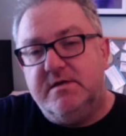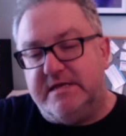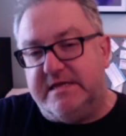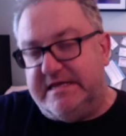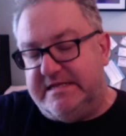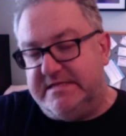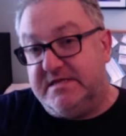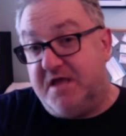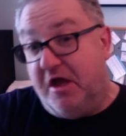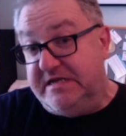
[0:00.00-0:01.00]
It
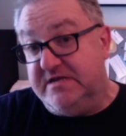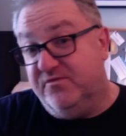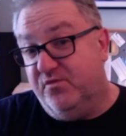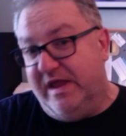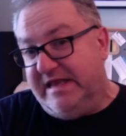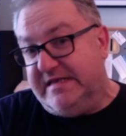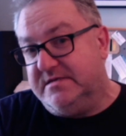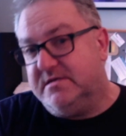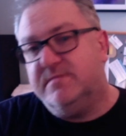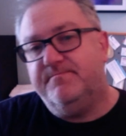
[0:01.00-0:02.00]
kind of
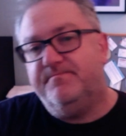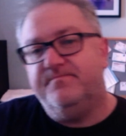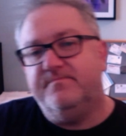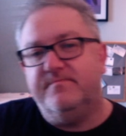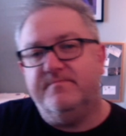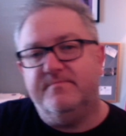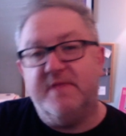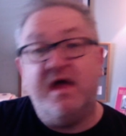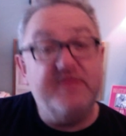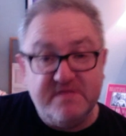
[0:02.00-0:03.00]
went.
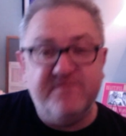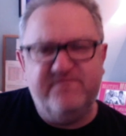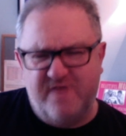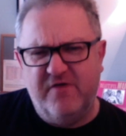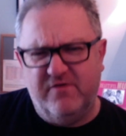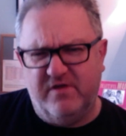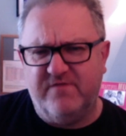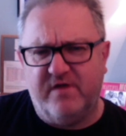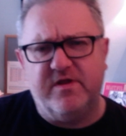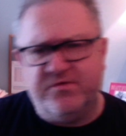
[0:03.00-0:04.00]
Now there's a very,
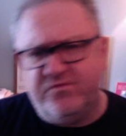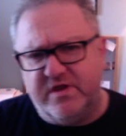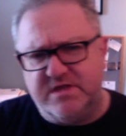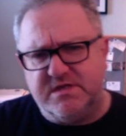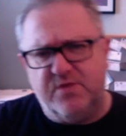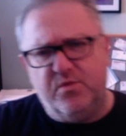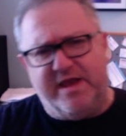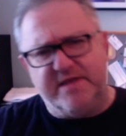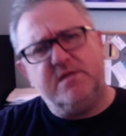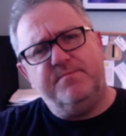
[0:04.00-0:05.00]
very good reason it
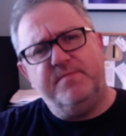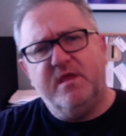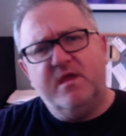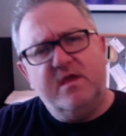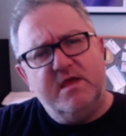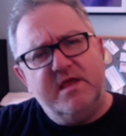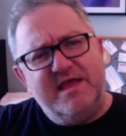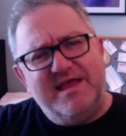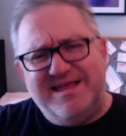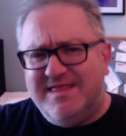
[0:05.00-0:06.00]
went.
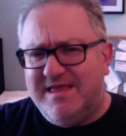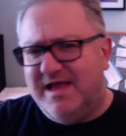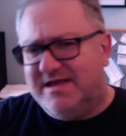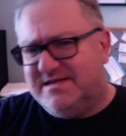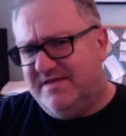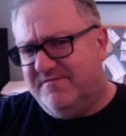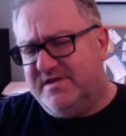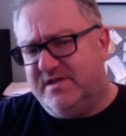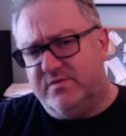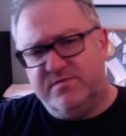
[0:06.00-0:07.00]
The
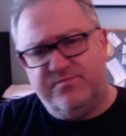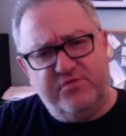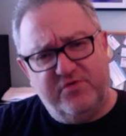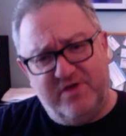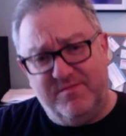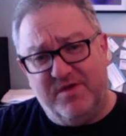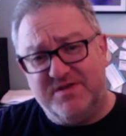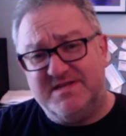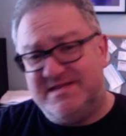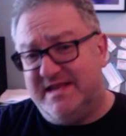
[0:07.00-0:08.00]
X70 was pretty
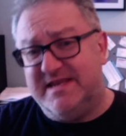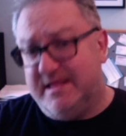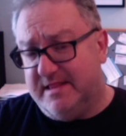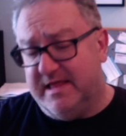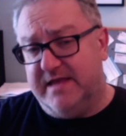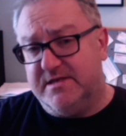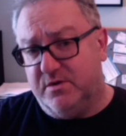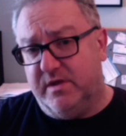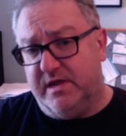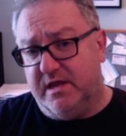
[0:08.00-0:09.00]
much sitting there
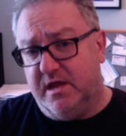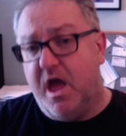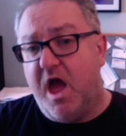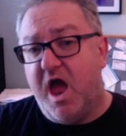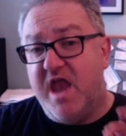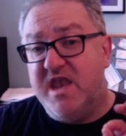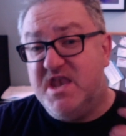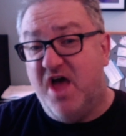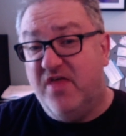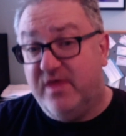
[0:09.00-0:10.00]
doing
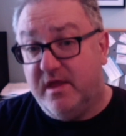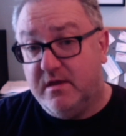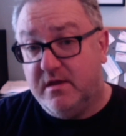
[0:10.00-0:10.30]
nothing.